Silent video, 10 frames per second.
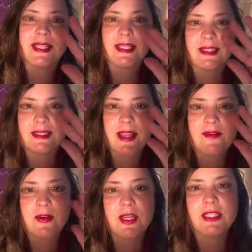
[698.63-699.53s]
and
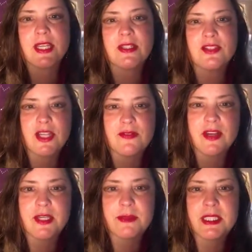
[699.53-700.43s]
have a great day. Jane
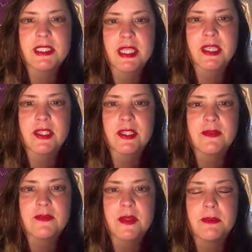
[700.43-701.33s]
Voneman, Psychic
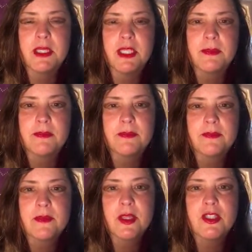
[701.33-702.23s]
and Medium,
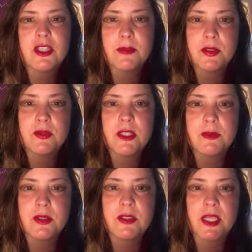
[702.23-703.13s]

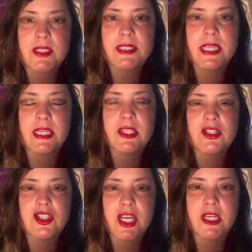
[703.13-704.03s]

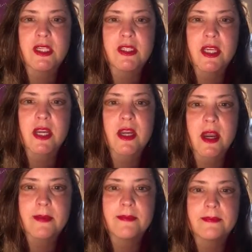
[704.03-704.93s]

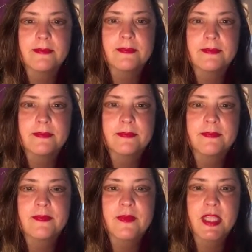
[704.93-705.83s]
www.psychicjane.com.
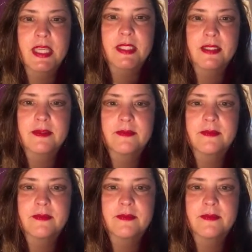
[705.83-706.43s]
Thanks.